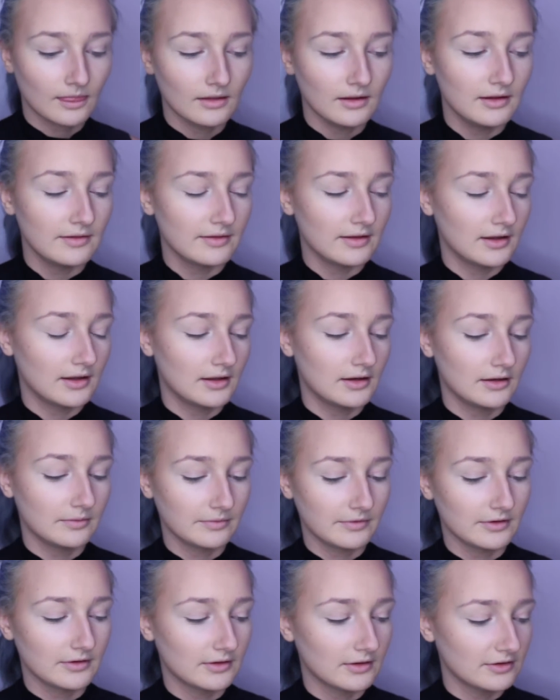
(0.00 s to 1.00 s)
And then I'm
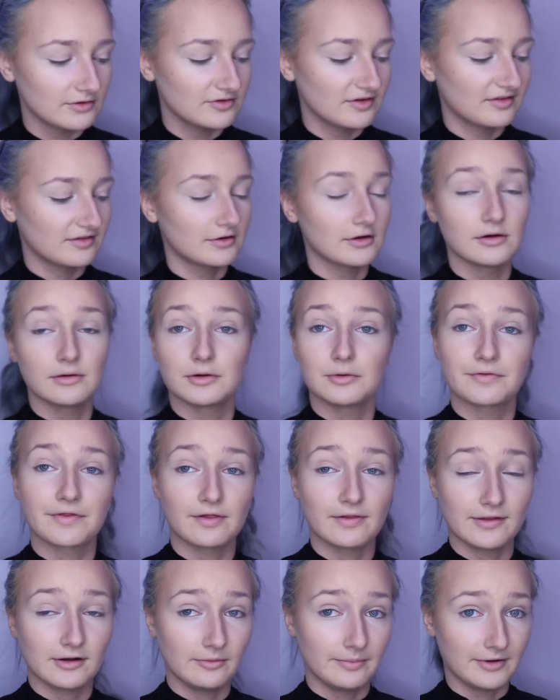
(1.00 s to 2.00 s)
gonna just go in with a
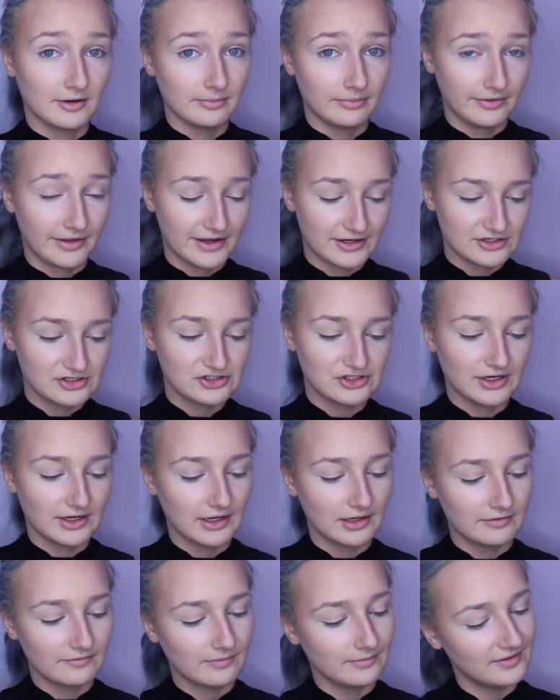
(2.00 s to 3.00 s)
little bit of blush,
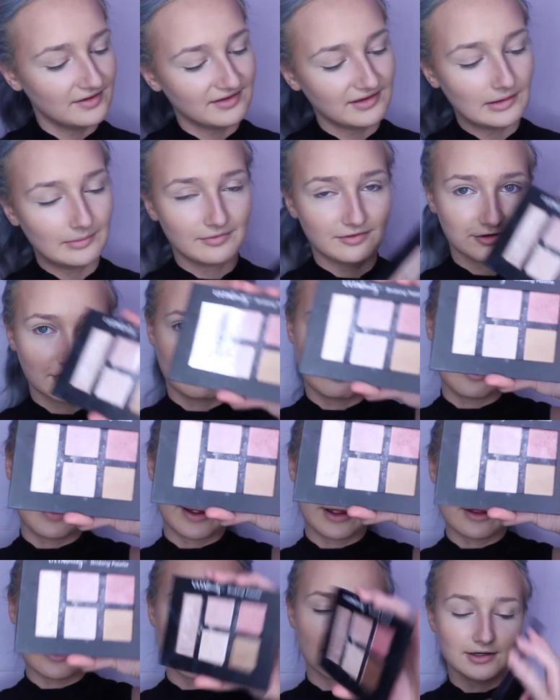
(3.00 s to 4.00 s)
again from the same strobing
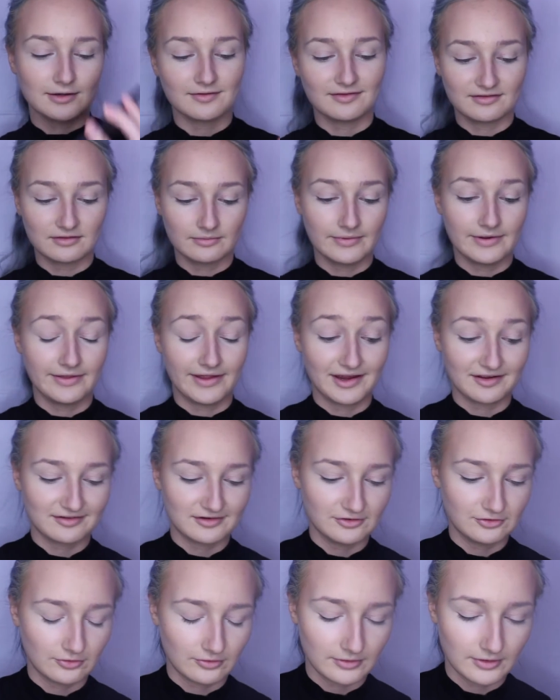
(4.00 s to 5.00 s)
palette I used in my last
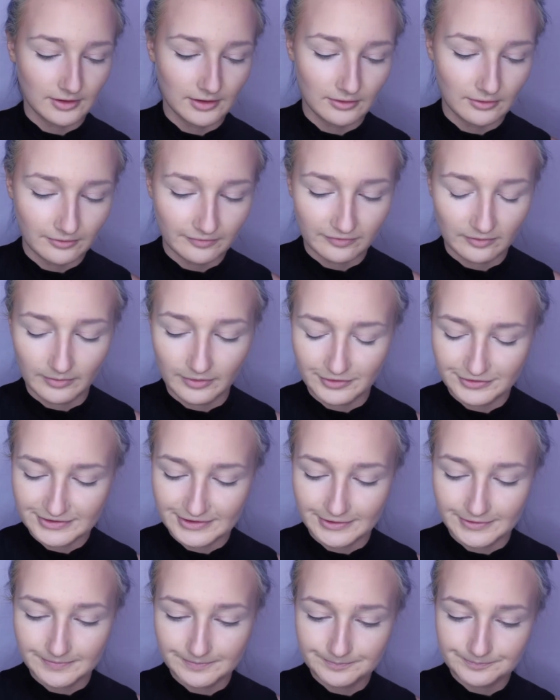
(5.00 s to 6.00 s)
tutorial from
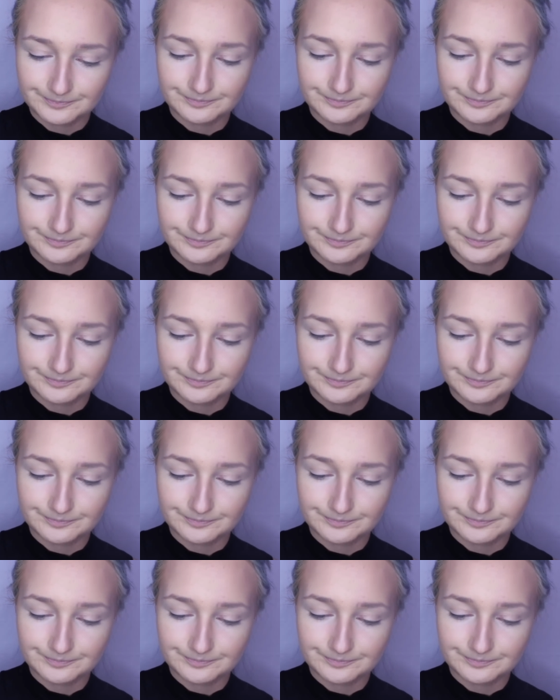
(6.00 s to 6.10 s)
Ulta,